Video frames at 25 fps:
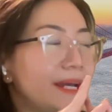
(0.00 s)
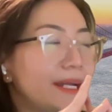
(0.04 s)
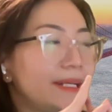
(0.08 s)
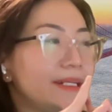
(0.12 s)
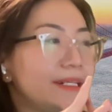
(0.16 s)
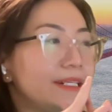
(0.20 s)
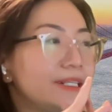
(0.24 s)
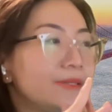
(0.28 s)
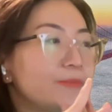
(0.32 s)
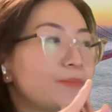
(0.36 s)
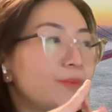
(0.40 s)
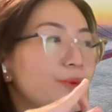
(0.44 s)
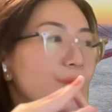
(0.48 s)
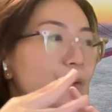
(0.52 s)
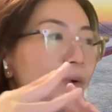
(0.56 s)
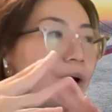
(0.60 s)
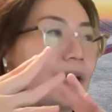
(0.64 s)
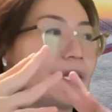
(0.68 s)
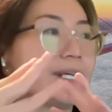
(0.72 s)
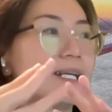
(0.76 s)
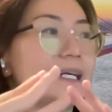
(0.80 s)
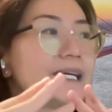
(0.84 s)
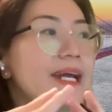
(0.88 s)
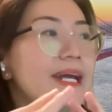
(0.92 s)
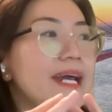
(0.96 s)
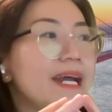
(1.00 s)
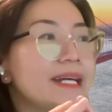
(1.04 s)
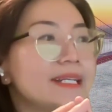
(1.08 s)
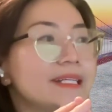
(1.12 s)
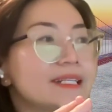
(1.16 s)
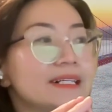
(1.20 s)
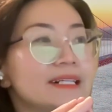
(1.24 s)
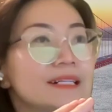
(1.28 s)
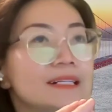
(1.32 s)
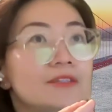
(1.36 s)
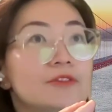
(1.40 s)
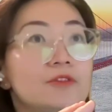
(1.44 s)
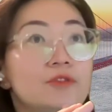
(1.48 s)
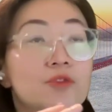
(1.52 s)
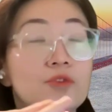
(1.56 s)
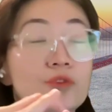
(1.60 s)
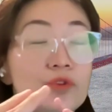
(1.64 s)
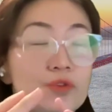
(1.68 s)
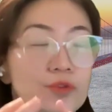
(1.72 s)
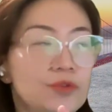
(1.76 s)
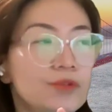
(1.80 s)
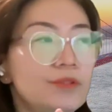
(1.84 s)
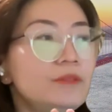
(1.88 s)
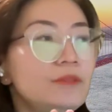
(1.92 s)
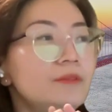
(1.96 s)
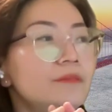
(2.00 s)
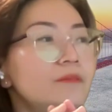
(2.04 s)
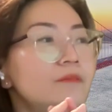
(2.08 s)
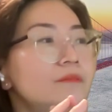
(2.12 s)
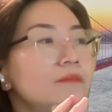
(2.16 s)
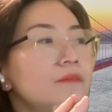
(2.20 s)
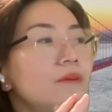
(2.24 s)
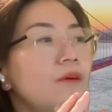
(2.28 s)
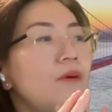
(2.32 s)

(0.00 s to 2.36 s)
that is provided as a loan